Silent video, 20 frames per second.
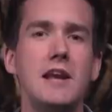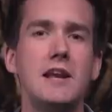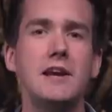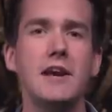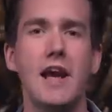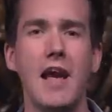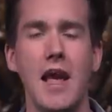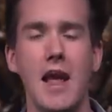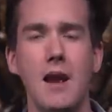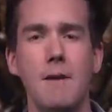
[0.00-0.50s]
eating
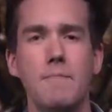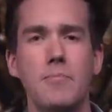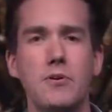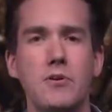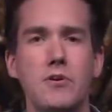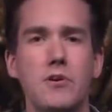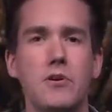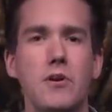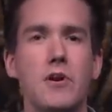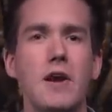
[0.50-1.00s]
a
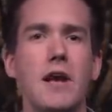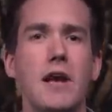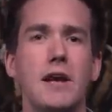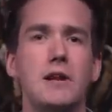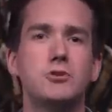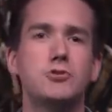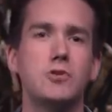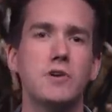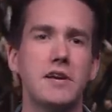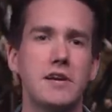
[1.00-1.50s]
hamburger
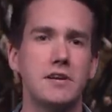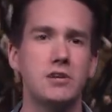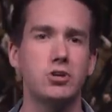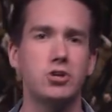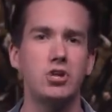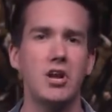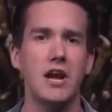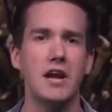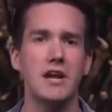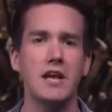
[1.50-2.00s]
and drinking a
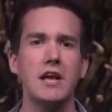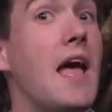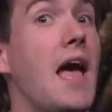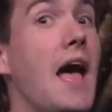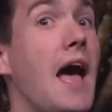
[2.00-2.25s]
shake?